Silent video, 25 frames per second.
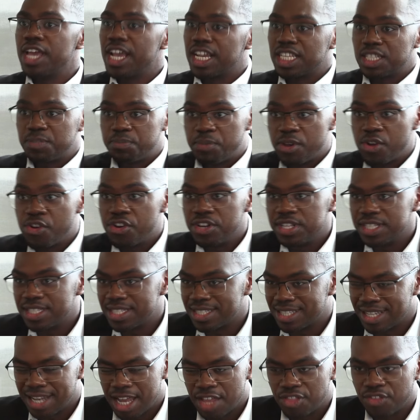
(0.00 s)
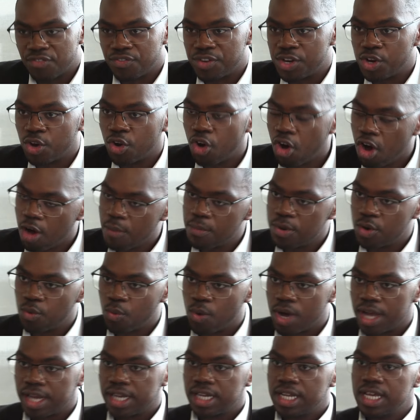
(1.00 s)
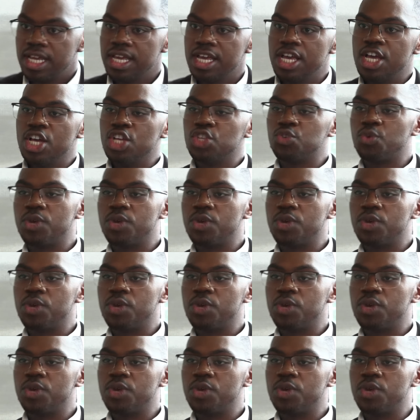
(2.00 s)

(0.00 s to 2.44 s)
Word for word: Experience is another very common one. Mm.